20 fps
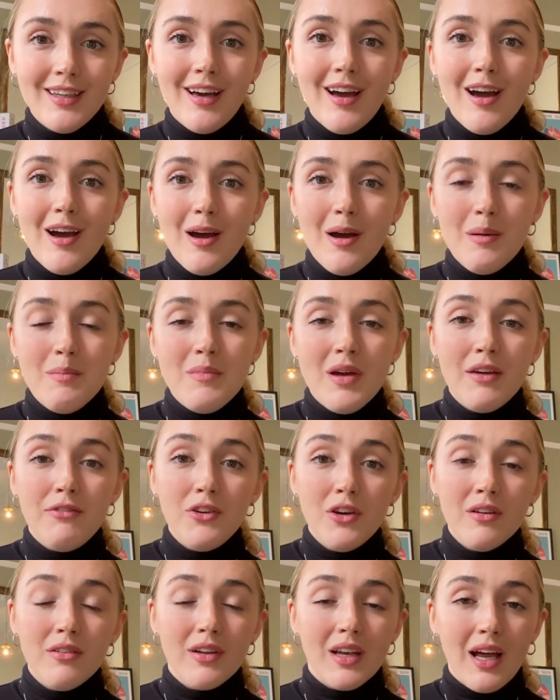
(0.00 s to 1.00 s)
If
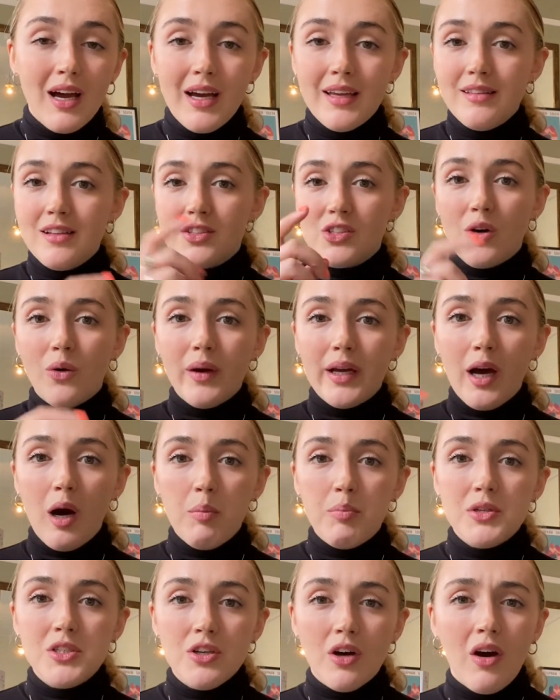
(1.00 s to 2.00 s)
you have a line that's going
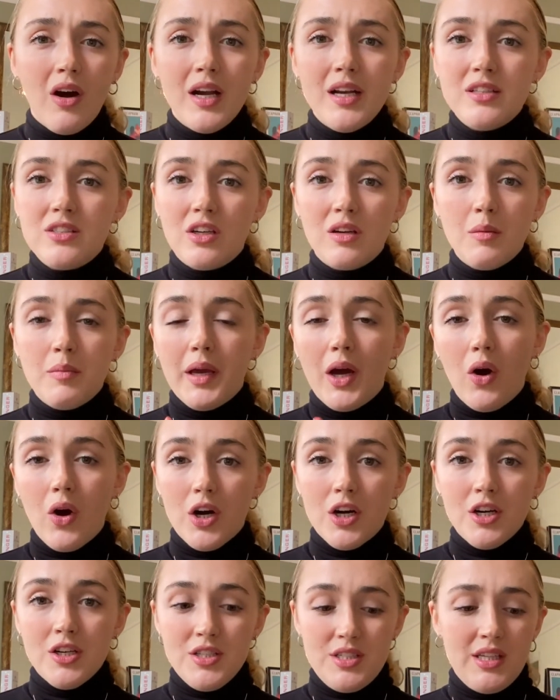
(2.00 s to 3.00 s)
up and down, it's going to be
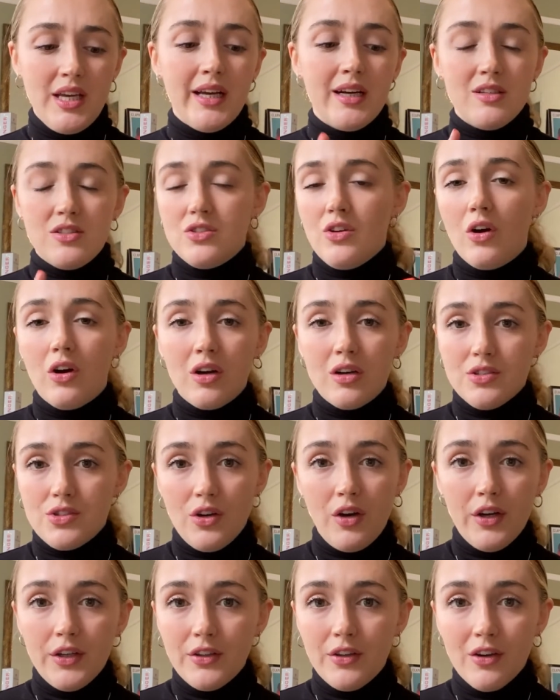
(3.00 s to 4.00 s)
harder to sing and it's not going to
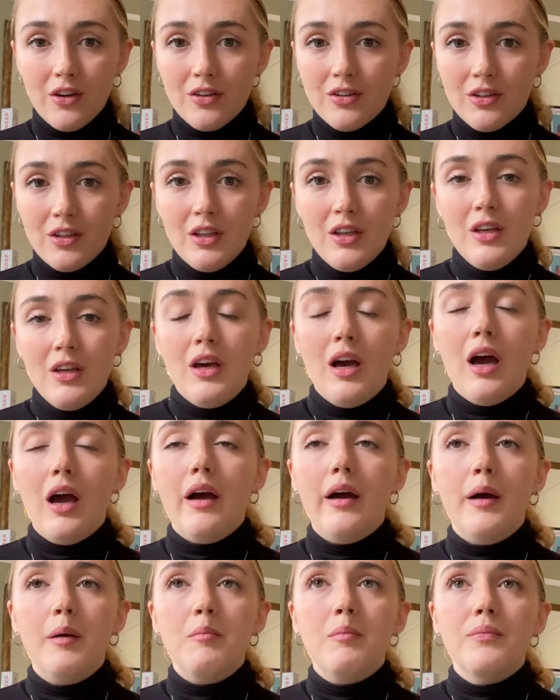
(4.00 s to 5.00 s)
sound good.
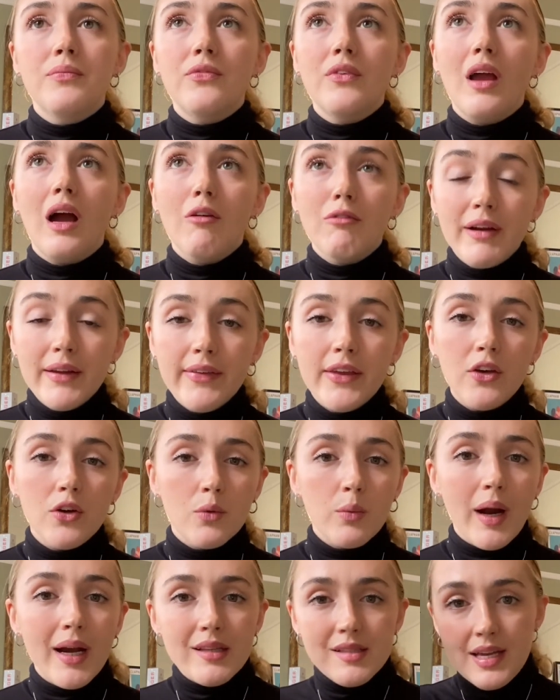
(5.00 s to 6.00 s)
A really good
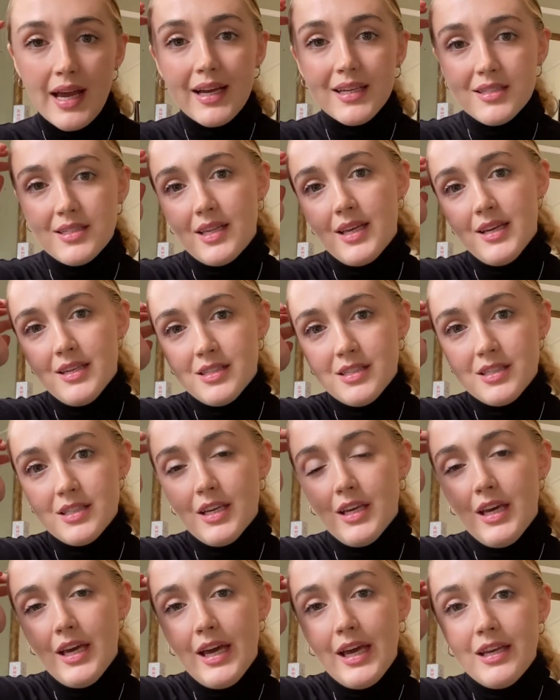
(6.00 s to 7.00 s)
way to test this
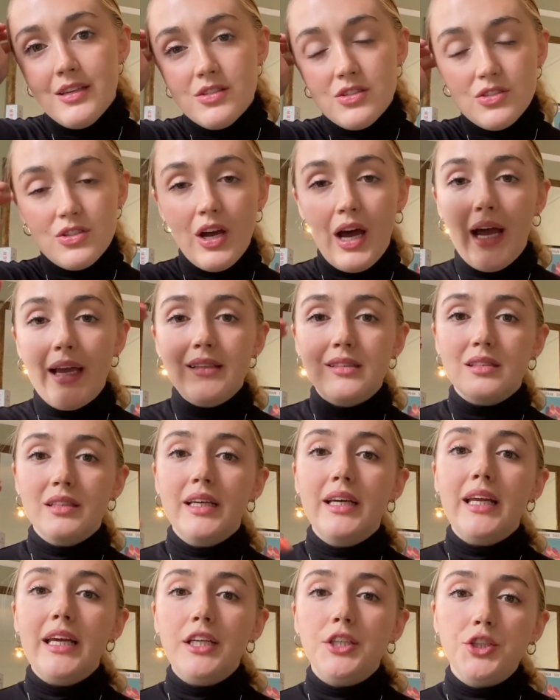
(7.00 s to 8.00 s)
is to
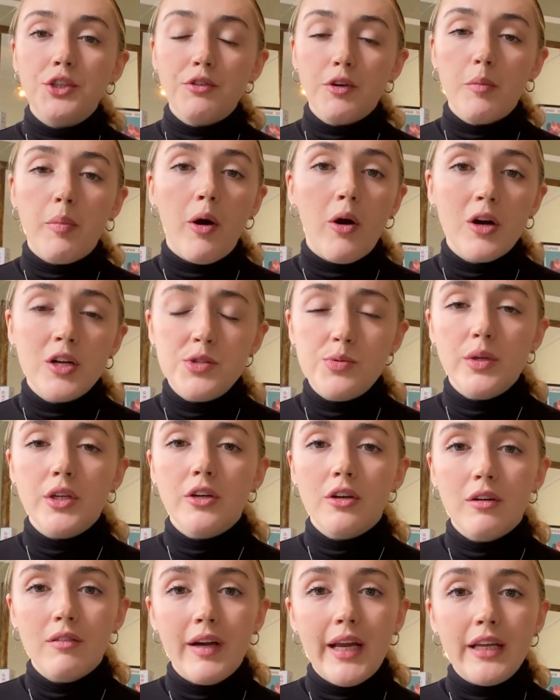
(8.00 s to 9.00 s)
isolate each of your parts when
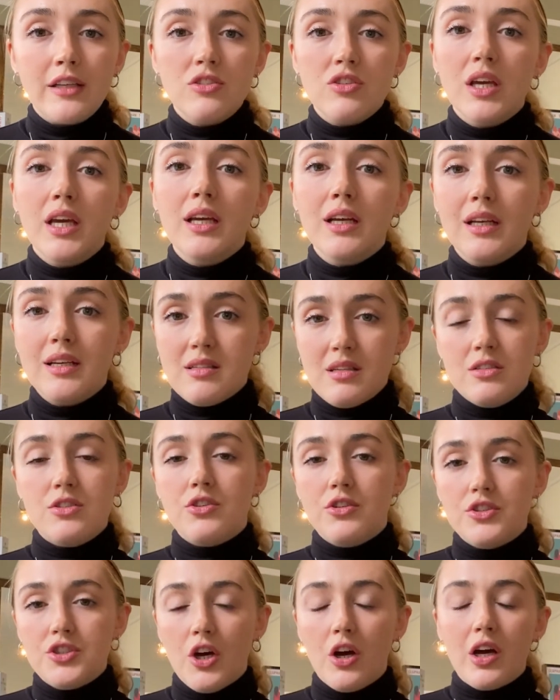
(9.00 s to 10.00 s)
you're arranging. Listen to
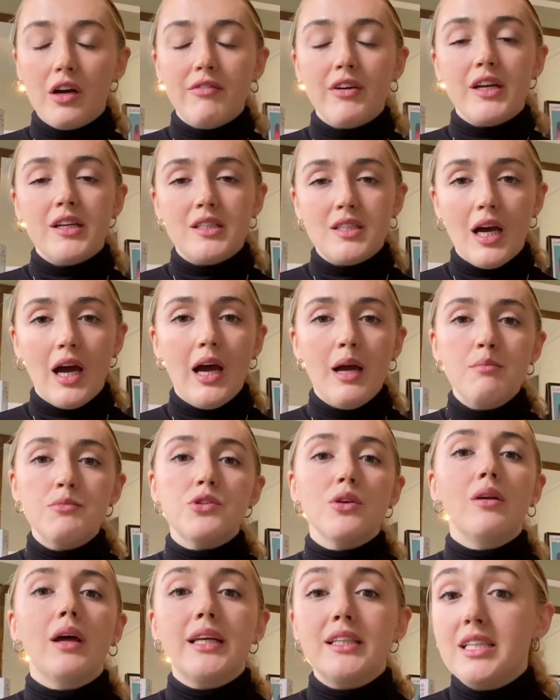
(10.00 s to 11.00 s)
a chunk of it at a time.
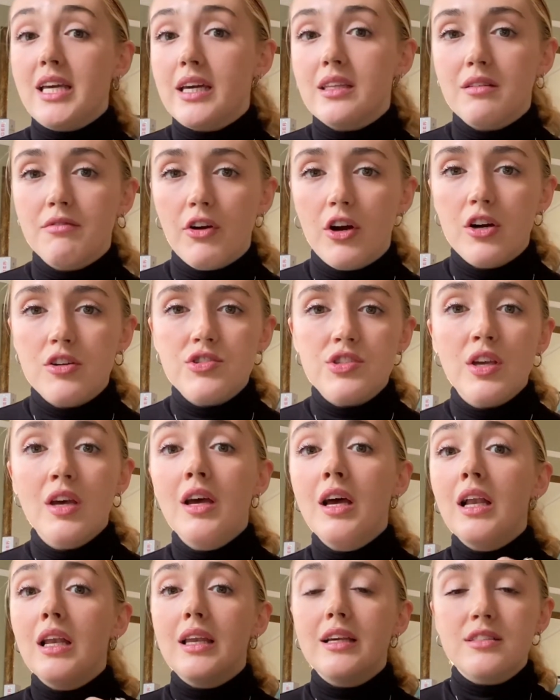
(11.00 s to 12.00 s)
So like take the verse,
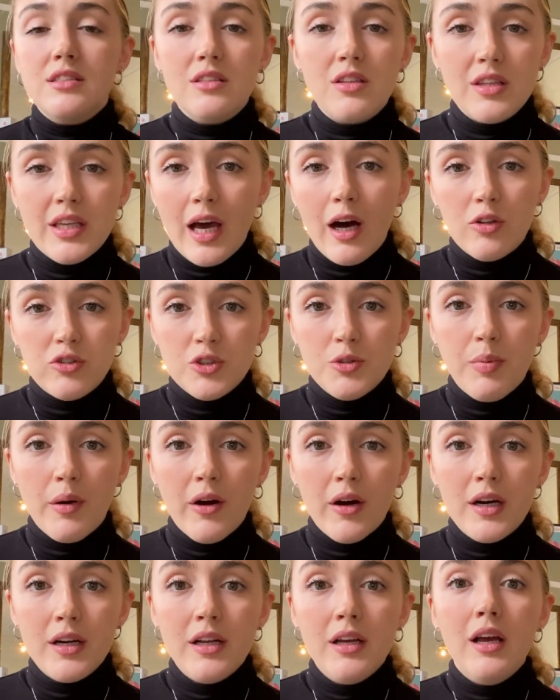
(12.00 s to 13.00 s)
listen to the alto
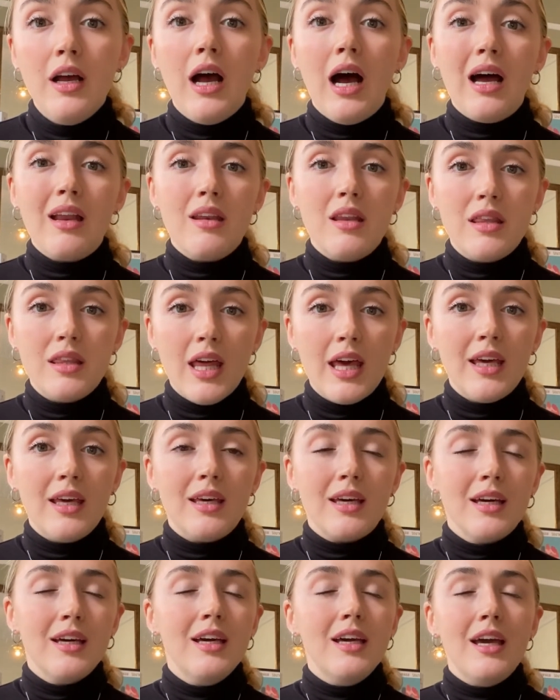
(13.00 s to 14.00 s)
part and
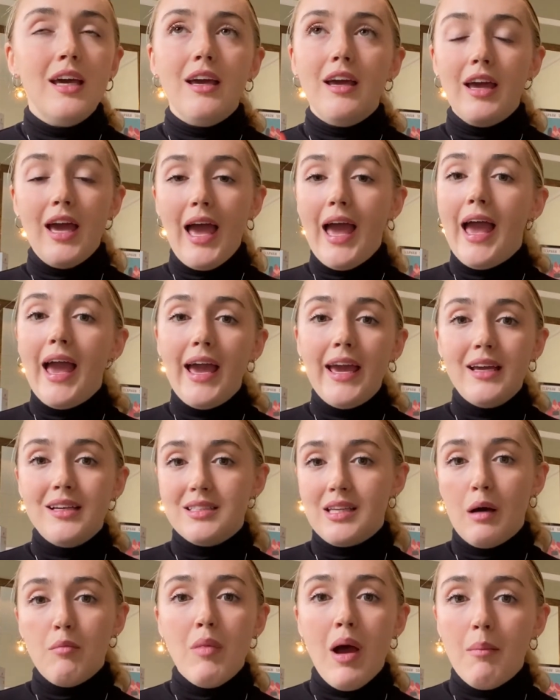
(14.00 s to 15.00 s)
think, A, is
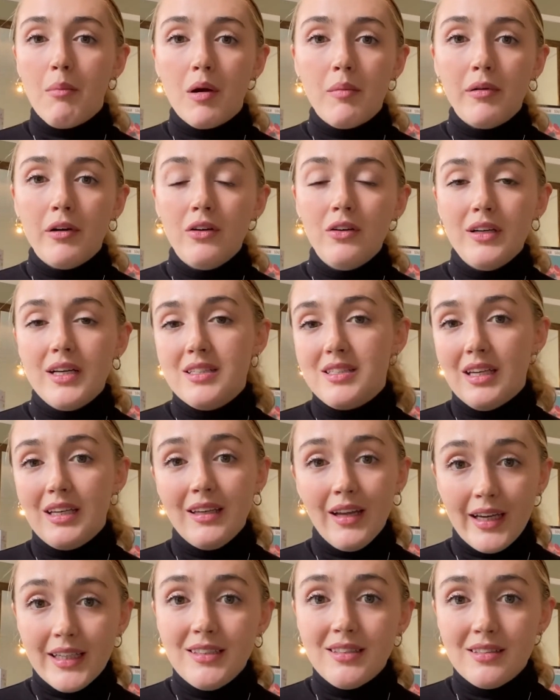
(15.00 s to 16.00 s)
that memorable? Is it
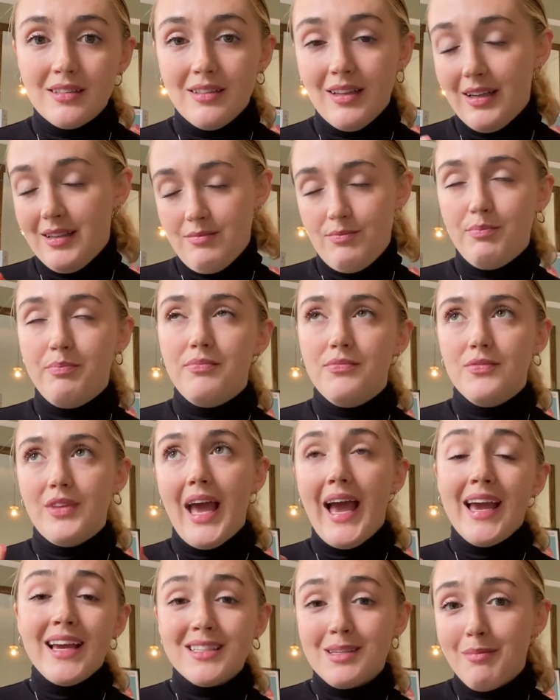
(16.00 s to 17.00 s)
nice?
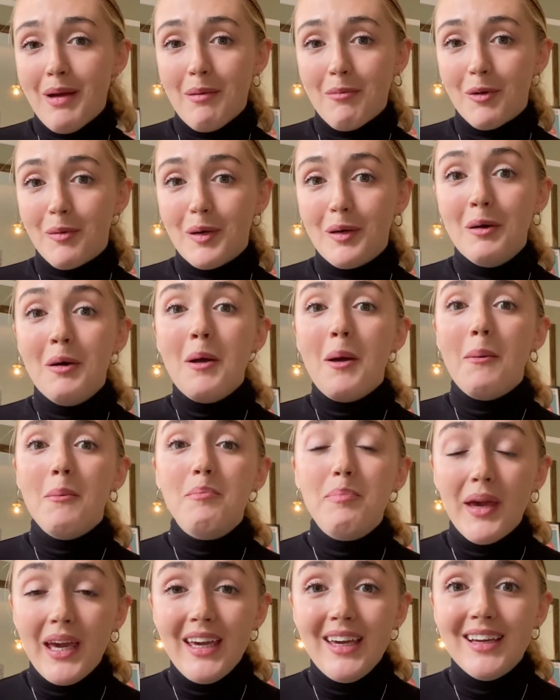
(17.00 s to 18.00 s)
A, is it memorable?
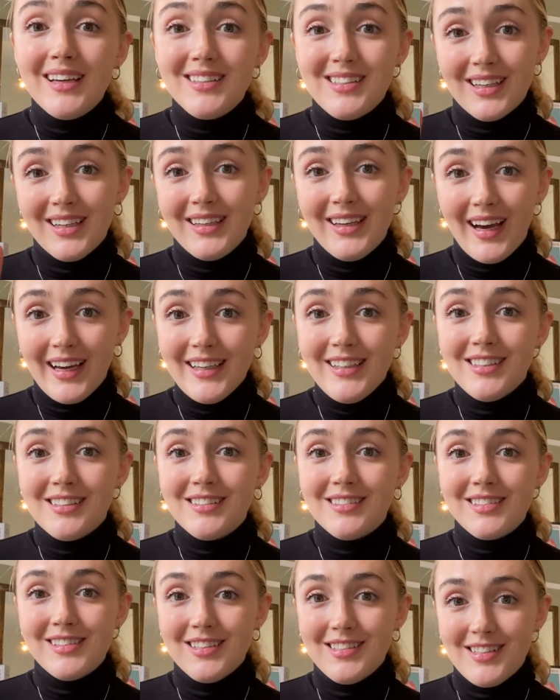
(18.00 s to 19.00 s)
B, is it nice
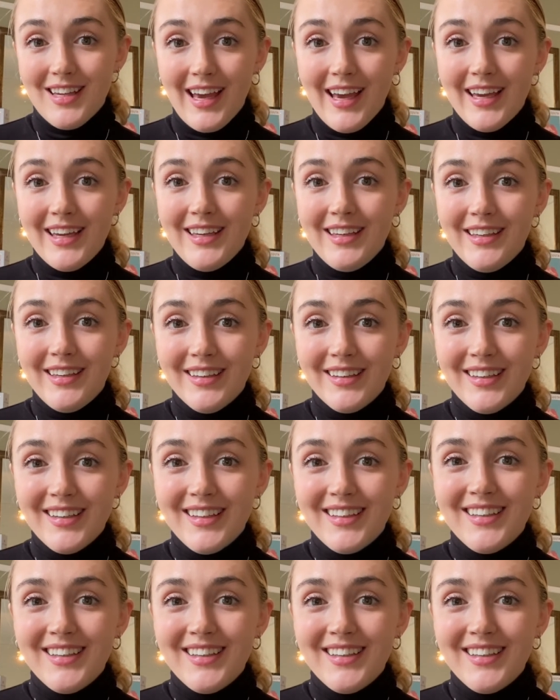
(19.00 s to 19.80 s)
to sing?